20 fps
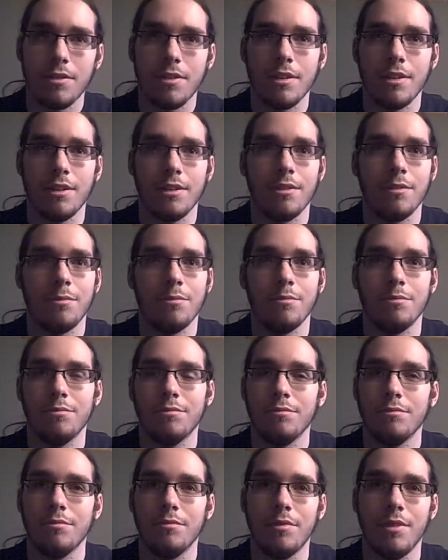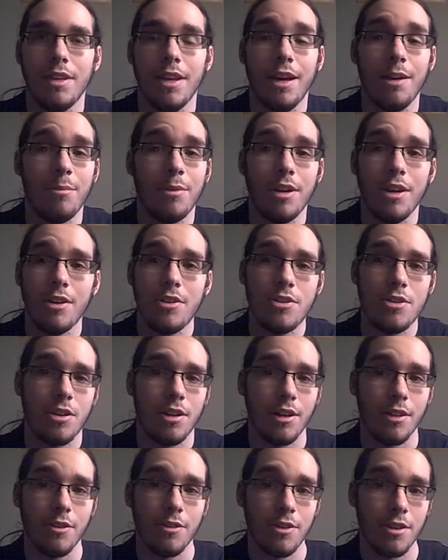not much,
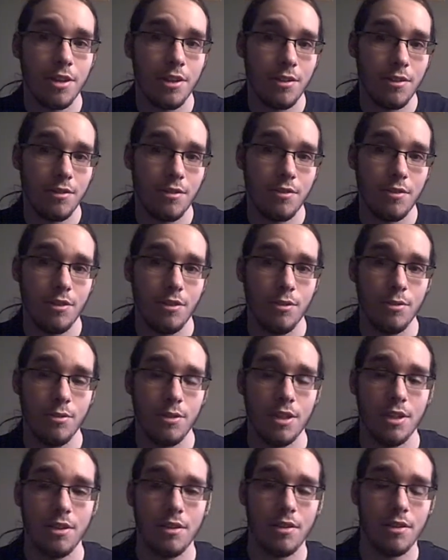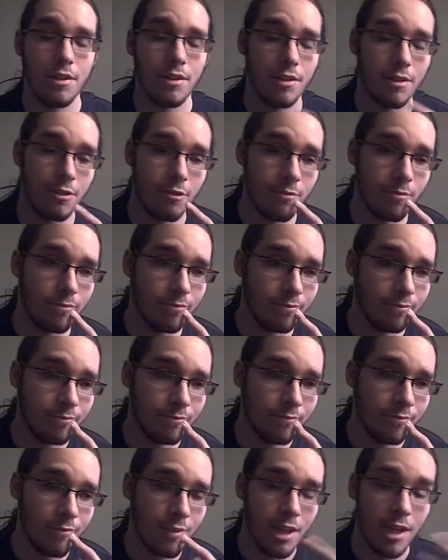other than you get
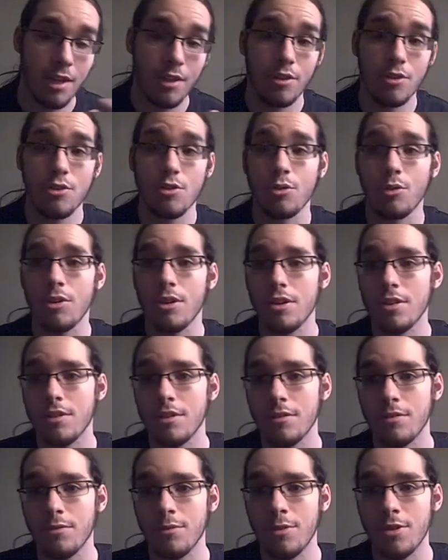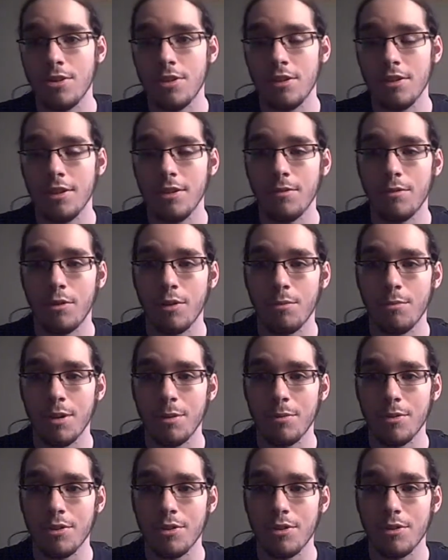the choice of which Elite Four
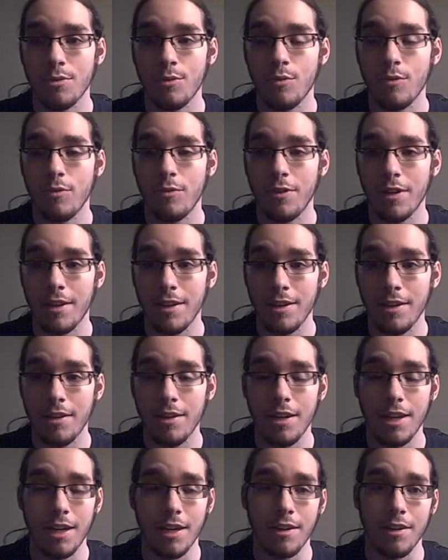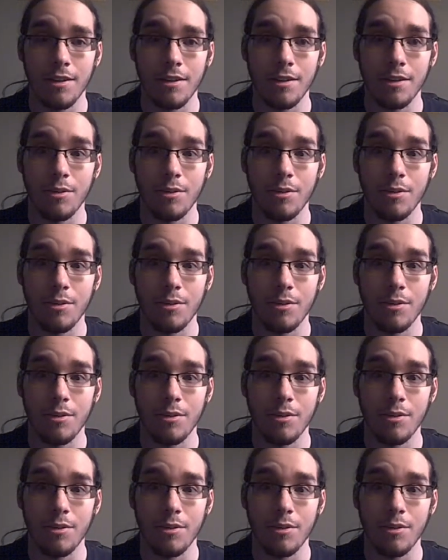members to fight and